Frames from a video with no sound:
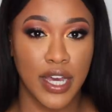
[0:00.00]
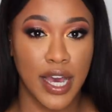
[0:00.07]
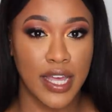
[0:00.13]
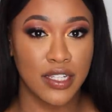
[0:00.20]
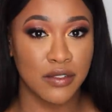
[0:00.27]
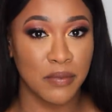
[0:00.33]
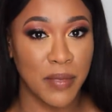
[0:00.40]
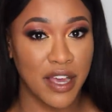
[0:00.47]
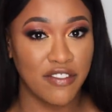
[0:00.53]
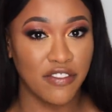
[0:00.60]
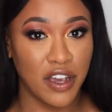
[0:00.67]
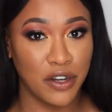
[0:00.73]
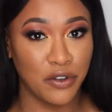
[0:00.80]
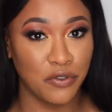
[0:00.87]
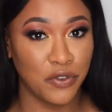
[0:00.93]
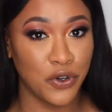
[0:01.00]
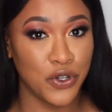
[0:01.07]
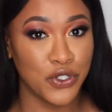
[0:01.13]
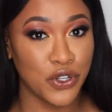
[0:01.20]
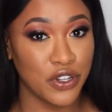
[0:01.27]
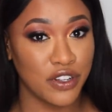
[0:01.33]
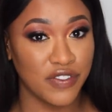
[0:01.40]
guys my final
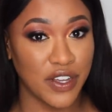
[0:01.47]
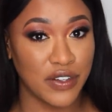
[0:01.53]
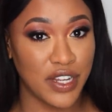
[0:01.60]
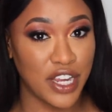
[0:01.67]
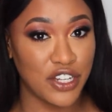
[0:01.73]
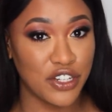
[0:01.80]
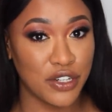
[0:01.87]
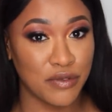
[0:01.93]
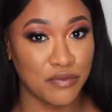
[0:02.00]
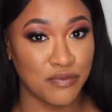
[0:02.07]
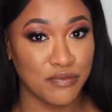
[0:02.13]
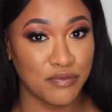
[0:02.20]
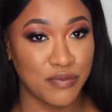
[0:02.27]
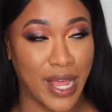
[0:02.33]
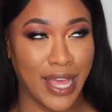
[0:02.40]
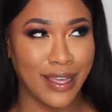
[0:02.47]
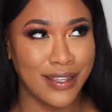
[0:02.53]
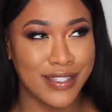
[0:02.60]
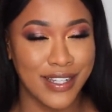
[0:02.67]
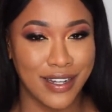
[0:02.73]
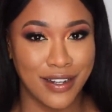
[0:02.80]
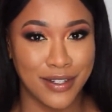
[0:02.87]
thoughts on the foundation and
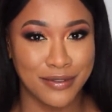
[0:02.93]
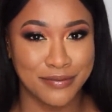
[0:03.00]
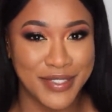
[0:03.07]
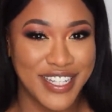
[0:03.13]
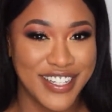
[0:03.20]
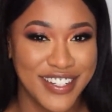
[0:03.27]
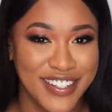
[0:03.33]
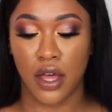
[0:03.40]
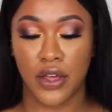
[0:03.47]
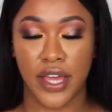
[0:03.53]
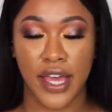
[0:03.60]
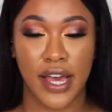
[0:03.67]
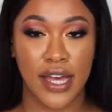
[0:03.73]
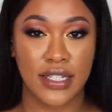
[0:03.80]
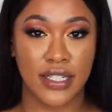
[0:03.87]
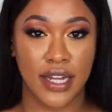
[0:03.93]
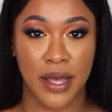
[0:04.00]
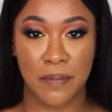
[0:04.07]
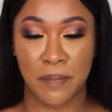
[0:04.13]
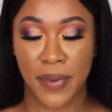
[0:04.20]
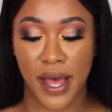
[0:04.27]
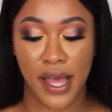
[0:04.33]
concealer. Okay guys, and
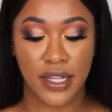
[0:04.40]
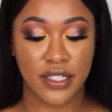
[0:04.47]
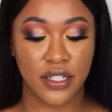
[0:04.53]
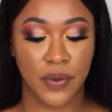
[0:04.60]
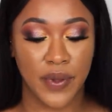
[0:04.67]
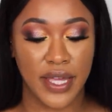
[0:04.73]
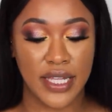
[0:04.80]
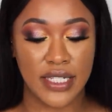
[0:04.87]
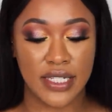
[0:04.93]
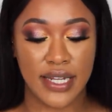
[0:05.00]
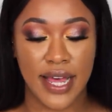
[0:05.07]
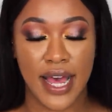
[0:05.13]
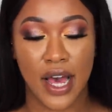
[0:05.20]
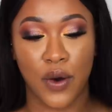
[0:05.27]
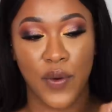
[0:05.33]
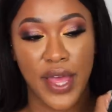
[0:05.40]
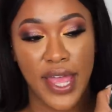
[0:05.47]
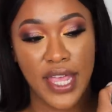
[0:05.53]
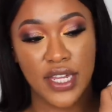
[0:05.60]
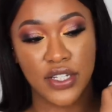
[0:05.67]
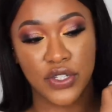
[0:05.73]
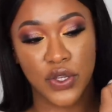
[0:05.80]
I'm back. So it is now
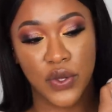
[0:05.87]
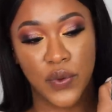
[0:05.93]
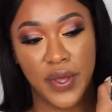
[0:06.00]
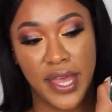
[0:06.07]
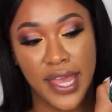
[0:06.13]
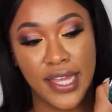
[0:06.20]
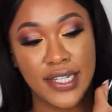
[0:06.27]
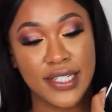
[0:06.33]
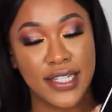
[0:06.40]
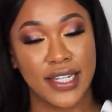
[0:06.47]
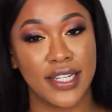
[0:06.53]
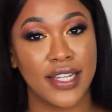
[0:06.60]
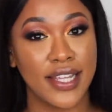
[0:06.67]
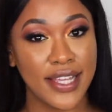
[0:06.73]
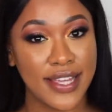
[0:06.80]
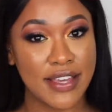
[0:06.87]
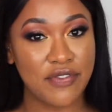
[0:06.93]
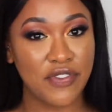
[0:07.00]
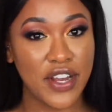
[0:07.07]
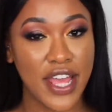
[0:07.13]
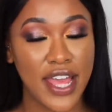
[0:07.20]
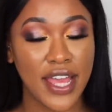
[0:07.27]
8:08 in the
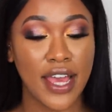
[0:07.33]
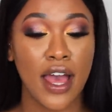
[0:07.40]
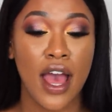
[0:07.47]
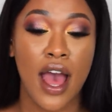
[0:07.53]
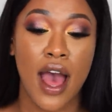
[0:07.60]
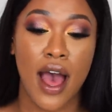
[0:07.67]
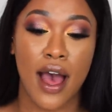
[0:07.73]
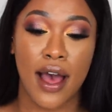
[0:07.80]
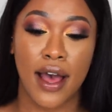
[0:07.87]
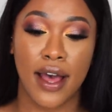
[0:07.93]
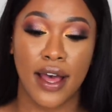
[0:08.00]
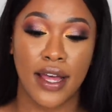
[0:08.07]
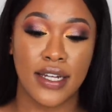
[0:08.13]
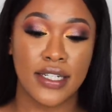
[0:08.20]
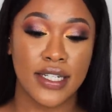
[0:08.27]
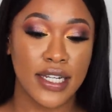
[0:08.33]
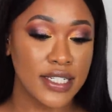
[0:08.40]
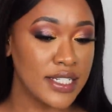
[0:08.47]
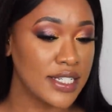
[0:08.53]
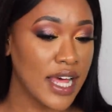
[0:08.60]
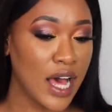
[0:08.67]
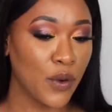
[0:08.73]
evening and
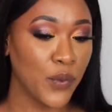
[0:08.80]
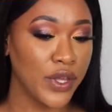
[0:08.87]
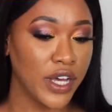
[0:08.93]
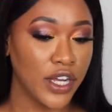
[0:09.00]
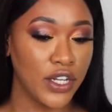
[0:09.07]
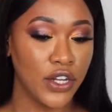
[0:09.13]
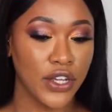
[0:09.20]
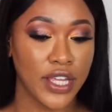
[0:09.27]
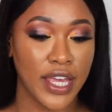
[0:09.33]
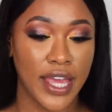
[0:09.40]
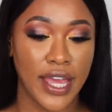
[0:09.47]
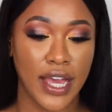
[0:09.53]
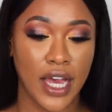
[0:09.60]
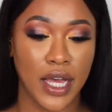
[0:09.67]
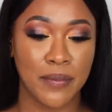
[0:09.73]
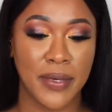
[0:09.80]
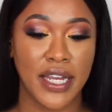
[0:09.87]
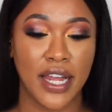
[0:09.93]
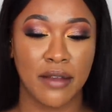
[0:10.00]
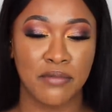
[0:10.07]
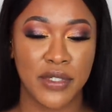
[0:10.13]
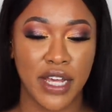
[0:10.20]
this is how we are looking. I
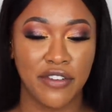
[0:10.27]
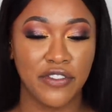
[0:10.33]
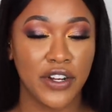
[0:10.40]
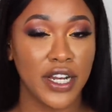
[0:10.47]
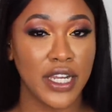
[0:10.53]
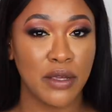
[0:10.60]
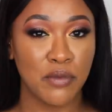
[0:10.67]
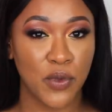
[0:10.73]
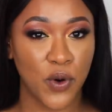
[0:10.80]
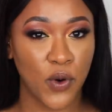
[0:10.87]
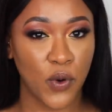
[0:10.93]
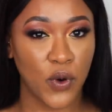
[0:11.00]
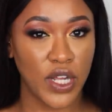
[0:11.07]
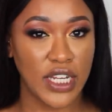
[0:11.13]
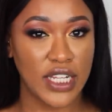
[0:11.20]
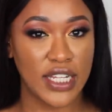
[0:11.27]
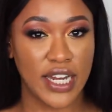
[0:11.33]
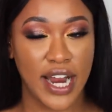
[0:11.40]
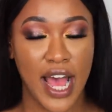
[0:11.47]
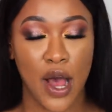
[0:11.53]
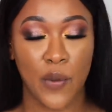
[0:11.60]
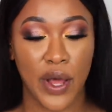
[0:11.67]
mean, I'm definitely more oily
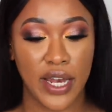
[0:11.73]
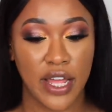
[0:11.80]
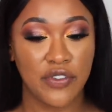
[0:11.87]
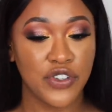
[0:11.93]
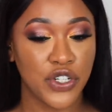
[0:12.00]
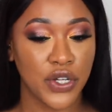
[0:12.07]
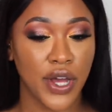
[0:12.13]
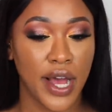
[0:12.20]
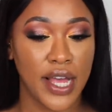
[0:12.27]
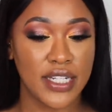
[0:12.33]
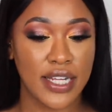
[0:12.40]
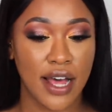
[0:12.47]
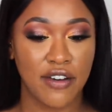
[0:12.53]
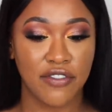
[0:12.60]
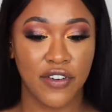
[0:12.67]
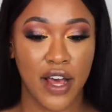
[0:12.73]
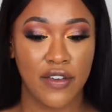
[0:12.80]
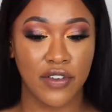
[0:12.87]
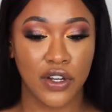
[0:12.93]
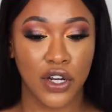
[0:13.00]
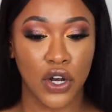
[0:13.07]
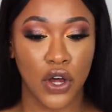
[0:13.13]
than how I left you guys at
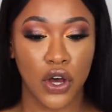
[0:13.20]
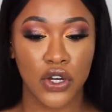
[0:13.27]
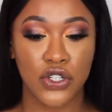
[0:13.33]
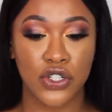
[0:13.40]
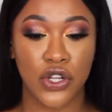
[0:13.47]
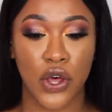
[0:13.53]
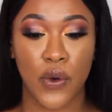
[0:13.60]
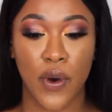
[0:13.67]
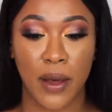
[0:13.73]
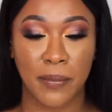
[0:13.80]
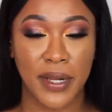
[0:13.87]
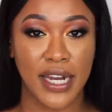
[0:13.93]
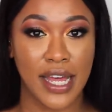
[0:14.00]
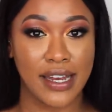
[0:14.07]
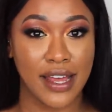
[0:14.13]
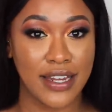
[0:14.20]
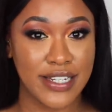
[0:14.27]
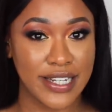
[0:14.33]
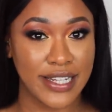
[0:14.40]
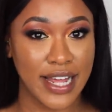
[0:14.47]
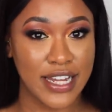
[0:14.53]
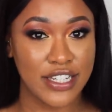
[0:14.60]
5 o'clock, so I'm glad I
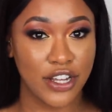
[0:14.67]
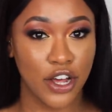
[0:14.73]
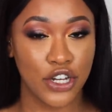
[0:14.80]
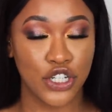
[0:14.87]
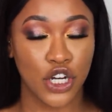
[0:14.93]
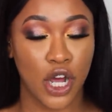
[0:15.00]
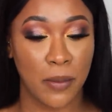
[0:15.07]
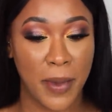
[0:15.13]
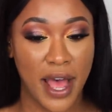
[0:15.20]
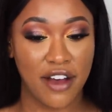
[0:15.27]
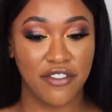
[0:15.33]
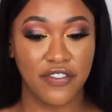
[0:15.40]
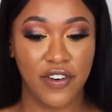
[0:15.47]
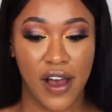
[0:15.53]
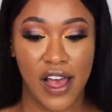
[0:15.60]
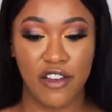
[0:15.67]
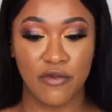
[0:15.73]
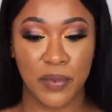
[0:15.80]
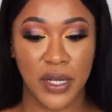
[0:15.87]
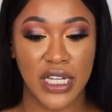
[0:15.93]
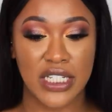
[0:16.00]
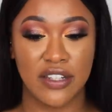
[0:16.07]
did that touch up at
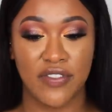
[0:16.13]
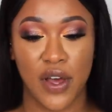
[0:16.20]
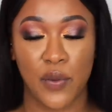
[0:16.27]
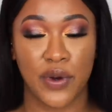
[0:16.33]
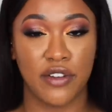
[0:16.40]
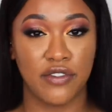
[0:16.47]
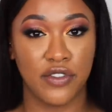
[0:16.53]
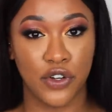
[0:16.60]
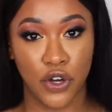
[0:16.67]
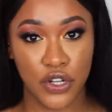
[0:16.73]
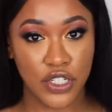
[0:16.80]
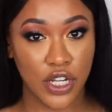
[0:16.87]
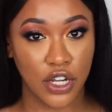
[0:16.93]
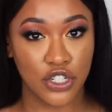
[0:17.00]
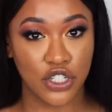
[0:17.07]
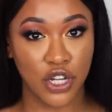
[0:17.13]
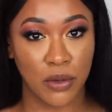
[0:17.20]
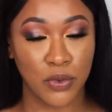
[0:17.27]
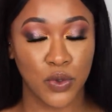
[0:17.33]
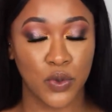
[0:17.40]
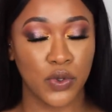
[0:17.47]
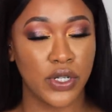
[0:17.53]
5, because if I would have not touched
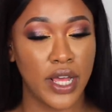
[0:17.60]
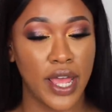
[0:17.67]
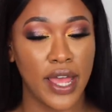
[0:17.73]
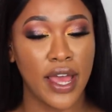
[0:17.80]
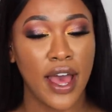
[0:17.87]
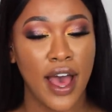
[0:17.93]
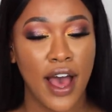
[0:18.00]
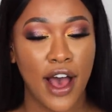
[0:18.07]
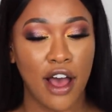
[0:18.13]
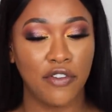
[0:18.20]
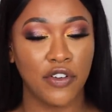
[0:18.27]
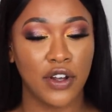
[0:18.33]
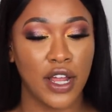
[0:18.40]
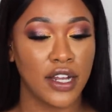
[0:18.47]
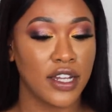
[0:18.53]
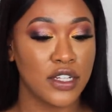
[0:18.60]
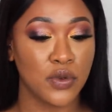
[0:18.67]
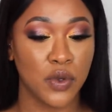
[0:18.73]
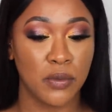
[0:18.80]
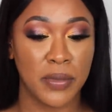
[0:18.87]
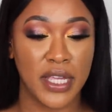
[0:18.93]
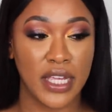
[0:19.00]
up all day, I feel like
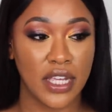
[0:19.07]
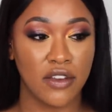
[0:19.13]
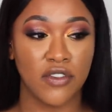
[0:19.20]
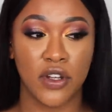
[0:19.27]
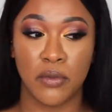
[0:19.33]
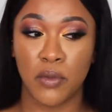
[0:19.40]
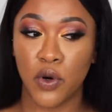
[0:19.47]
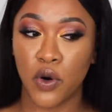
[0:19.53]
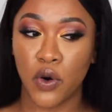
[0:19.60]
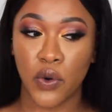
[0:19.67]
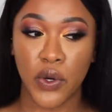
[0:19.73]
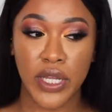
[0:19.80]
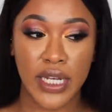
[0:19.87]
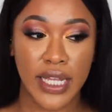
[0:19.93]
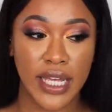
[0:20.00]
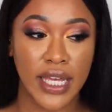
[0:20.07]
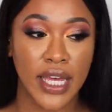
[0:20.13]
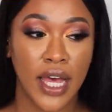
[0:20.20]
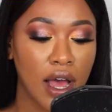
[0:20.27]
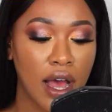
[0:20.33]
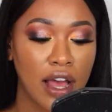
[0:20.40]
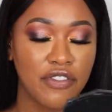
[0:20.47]
this would be even more
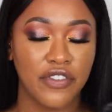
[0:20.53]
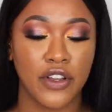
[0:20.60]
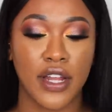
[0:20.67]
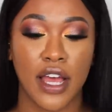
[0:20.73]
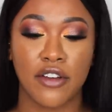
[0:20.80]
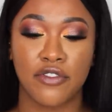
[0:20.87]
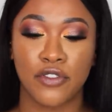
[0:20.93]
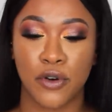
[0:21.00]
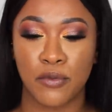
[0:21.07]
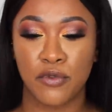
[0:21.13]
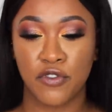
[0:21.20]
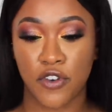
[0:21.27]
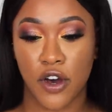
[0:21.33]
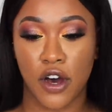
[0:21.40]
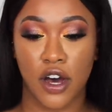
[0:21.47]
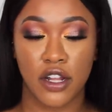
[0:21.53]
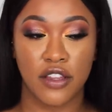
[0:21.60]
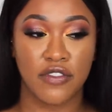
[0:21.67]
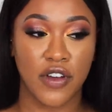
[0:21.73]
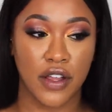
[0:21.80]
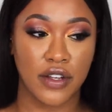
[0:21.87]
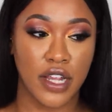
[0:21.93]
oily. I feel like from far
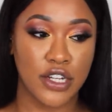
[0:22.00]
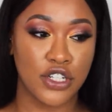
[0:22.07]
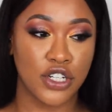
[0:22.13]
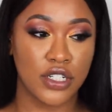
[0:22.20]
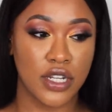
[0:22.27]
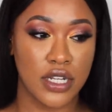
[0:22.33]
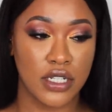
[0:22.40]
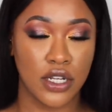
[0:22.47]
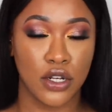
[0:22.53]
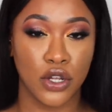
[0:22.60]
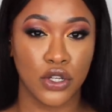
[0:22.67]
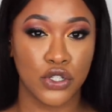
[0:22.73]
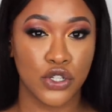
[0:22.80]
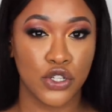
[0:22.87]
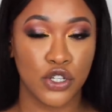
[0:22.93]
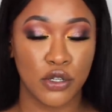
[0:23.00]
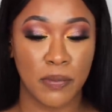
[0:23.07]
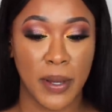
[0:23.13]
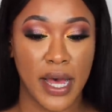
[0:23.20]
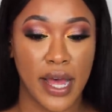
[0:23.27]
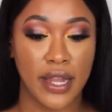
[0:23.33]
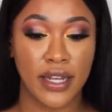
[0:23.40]
the foundation doesn't look too
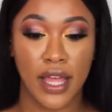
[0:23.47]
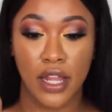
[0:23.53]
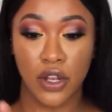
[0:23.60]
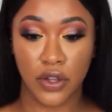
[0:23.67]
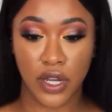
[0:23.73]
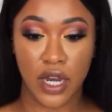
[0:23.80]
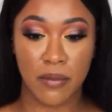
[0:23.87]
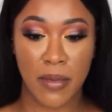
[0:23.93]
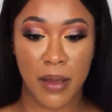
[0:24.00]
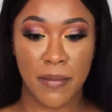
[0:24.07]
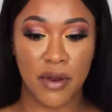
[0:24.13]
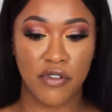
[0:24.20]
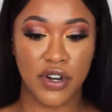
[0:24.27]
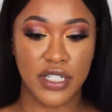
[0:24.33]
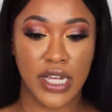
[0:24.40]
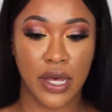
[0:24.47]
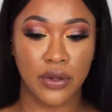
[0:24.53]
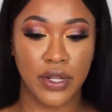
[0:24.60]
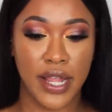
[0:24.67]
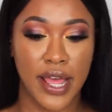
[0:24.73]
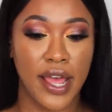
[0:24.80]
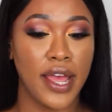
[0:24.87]
bad. Like looking in my mirror
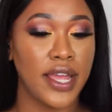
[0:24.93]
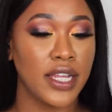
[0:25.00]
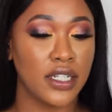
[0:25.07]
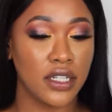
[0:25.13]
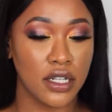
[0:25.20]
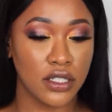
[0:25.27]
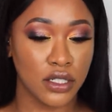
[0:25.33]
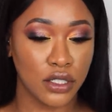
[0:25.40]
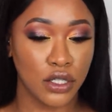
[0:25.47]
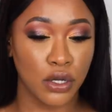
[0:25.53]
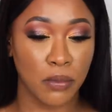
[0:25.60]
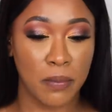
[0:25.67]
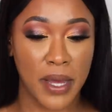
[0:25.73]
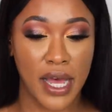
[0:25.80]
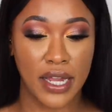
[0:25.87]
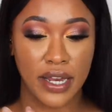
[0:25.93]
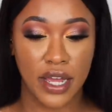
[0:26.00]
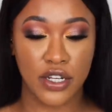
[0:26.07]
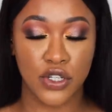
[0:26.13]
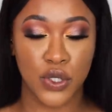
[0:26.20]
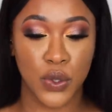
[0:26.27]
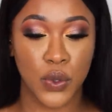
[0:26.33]
down there, it doesn't look bad
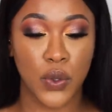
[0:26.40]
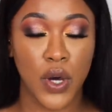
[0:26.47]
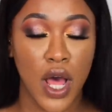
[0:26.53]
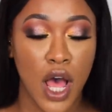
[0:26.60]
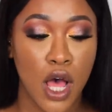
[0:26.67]
at all,